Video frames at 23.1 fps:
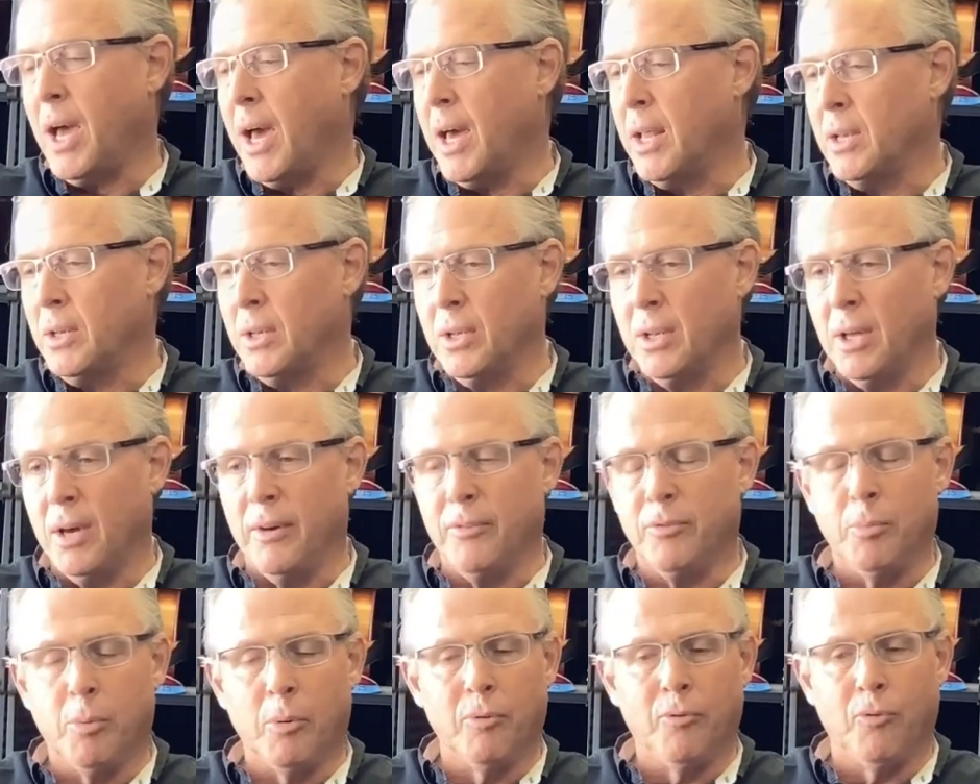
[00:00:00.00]
I
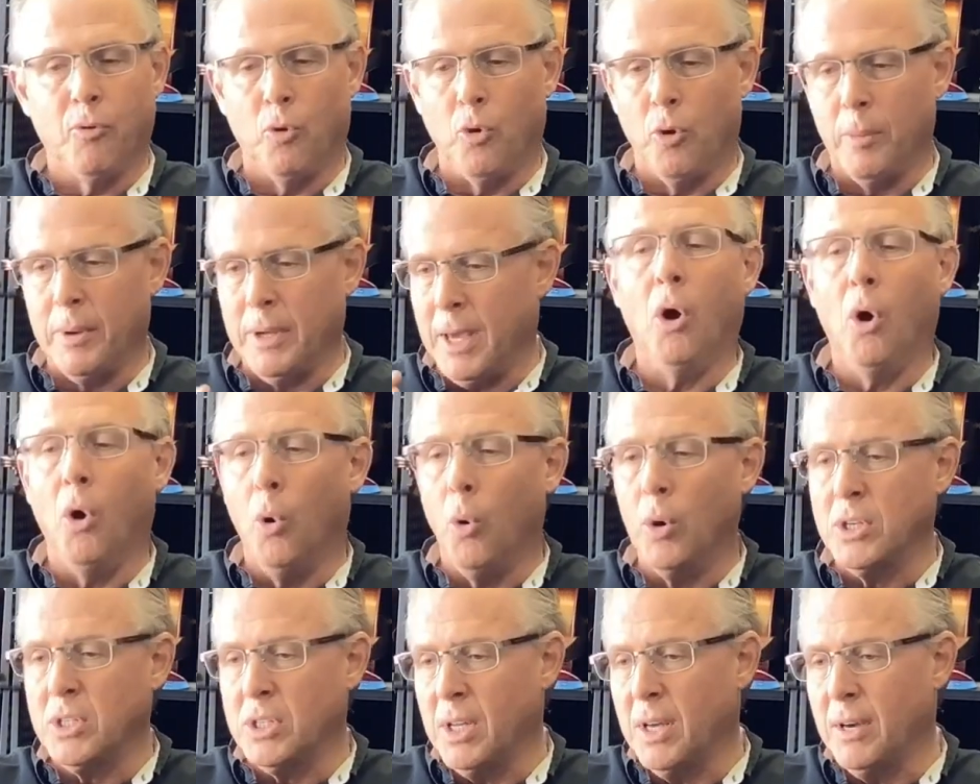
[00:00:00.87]
loved performing,
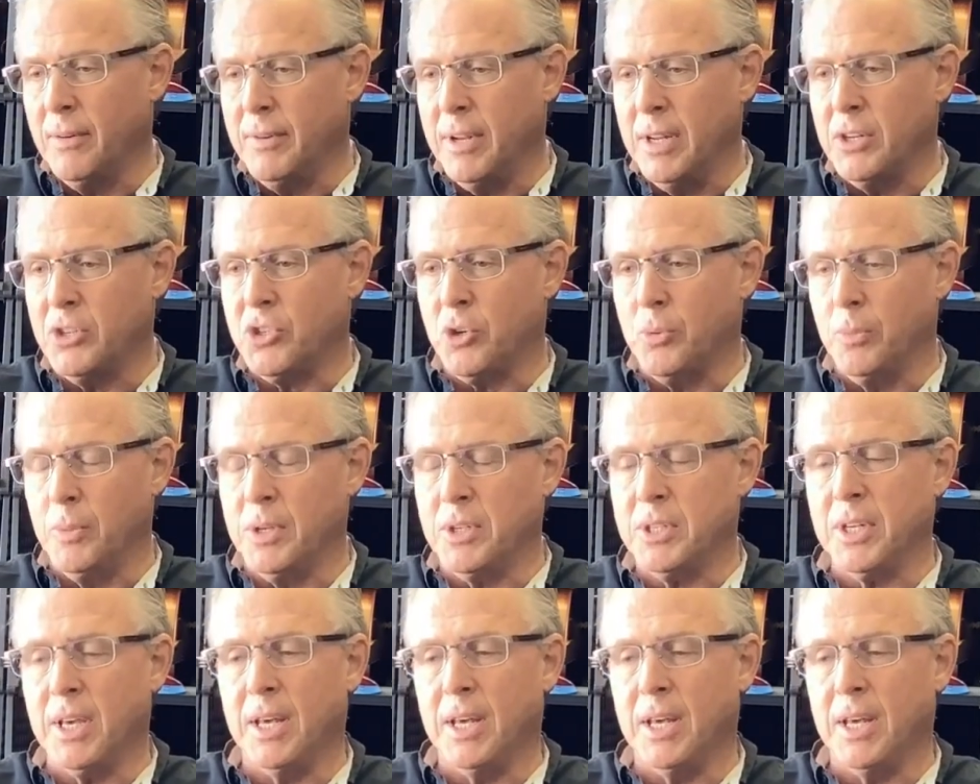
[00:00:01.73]
always loved instruments,